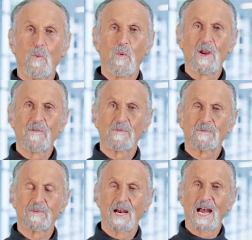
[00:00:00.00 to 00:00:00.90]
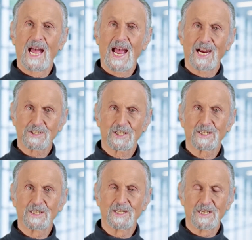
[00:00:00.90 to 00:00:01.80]
we've
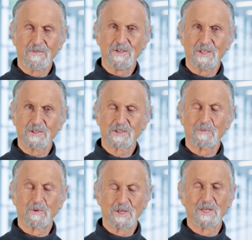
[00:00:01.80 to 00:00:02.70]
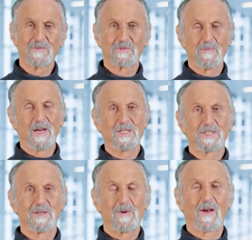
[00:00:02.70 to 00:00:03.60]
actually given you some good
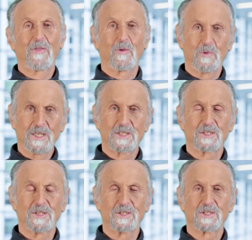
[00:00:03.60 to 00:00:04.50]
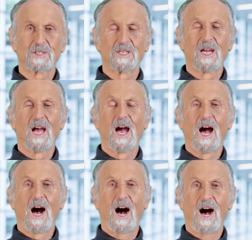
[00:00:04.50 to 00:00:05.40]
information about the research
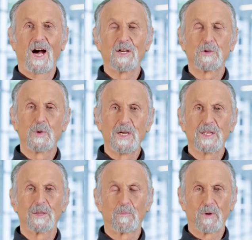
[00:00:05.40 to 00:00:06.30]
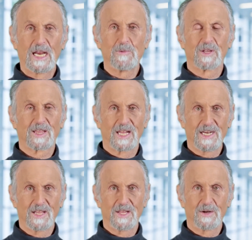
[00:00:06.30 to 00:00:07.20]
on treating the brain with
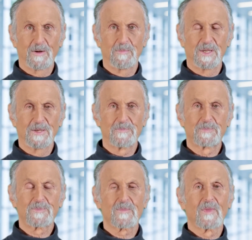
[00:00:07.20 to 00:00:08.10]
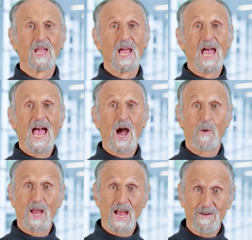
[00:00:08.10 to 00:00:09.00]
light therapy.
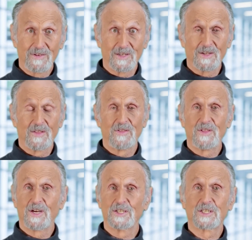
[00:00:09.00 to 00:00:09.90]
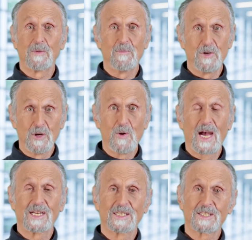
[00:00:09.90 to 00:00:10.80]
However, there's some new
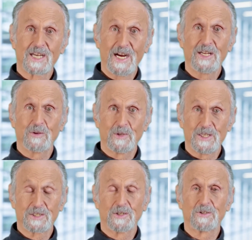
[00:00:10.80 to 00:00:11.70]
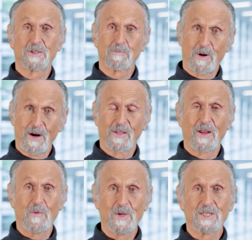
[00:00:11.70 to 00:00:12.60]
and exciting research, and part of
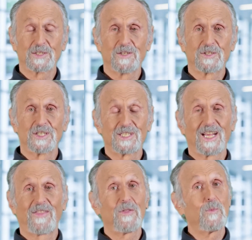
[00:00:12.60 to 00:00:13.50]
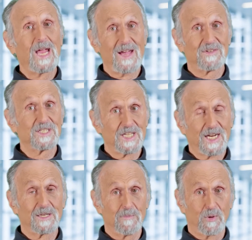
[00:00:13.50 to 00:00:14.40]
that research is that we have a
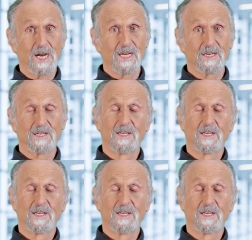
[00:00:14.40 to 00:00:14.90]
second brain.